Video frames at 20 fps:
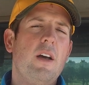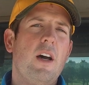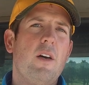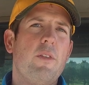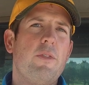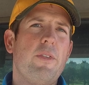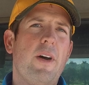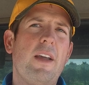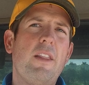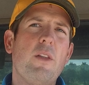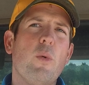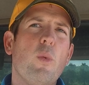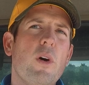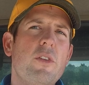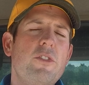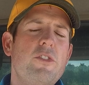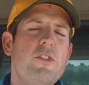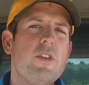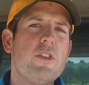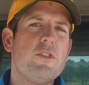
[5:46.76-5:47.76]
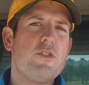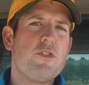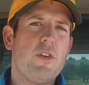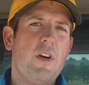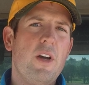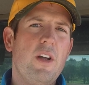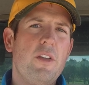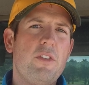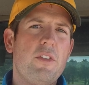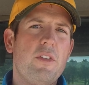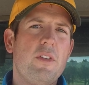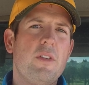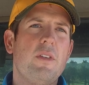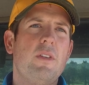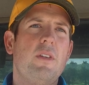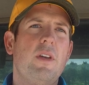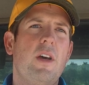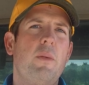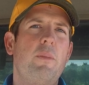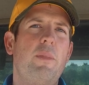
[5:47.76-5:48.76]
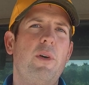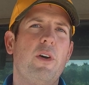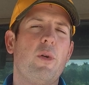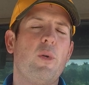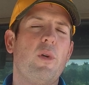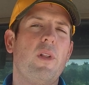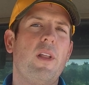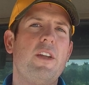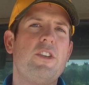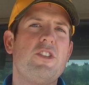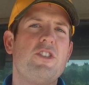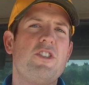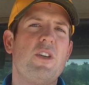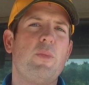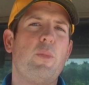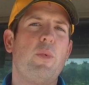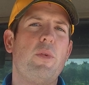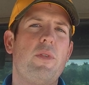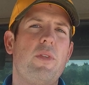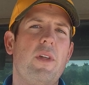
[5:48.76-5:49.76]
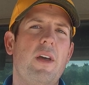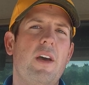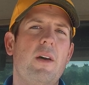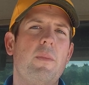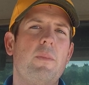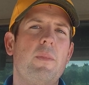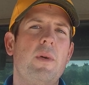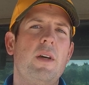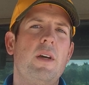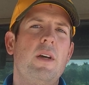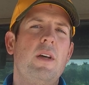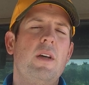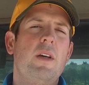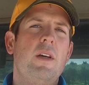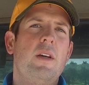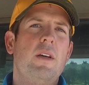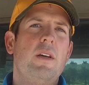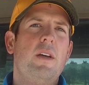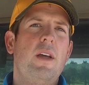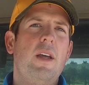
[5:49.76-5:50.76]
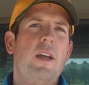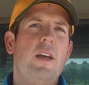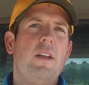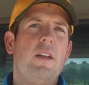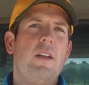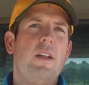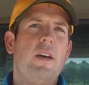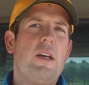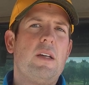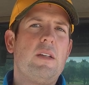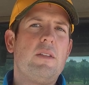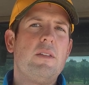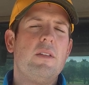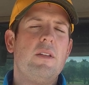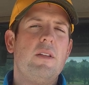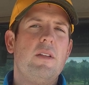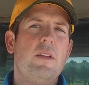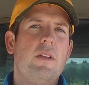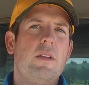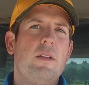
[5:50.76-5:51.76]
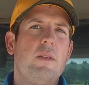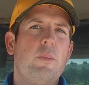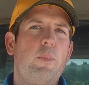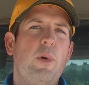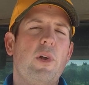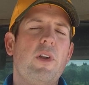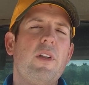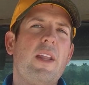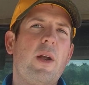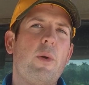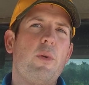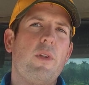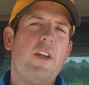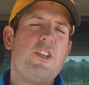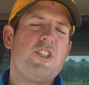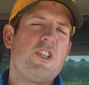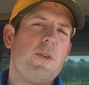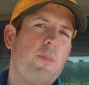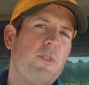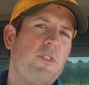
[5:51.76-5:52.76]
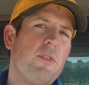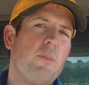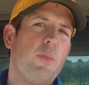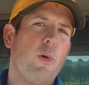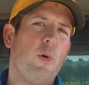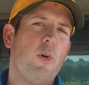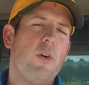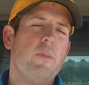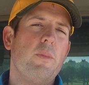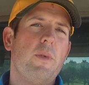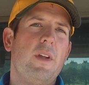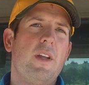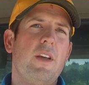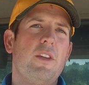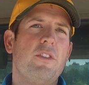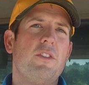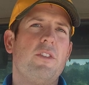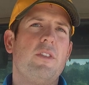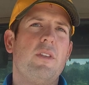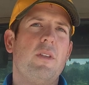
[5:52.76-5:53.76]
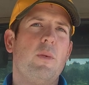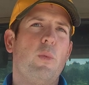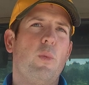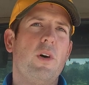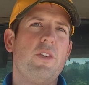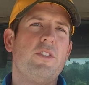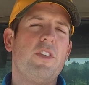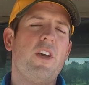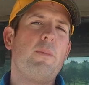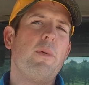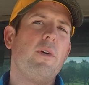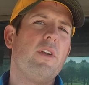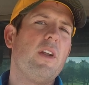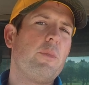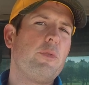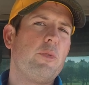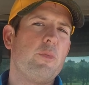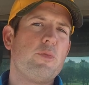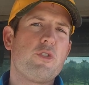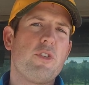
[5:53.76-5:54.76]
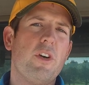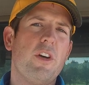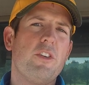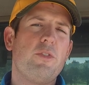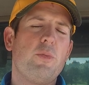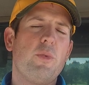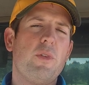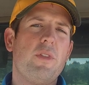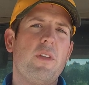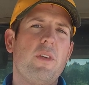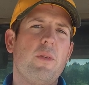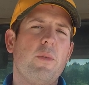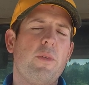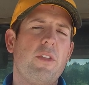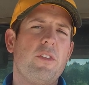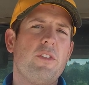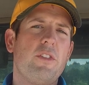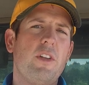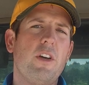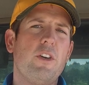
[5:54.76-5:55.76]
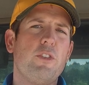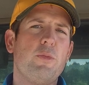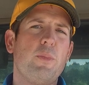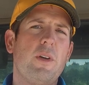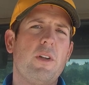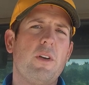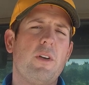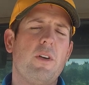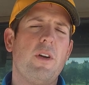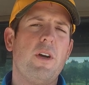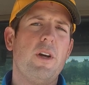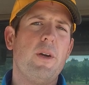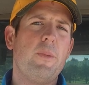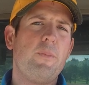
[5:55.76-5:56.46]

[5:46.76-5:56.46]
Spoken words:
Find the ones you can trust, build a relationship with them, and building that relationship is important, because once I build up some trust with a salesman or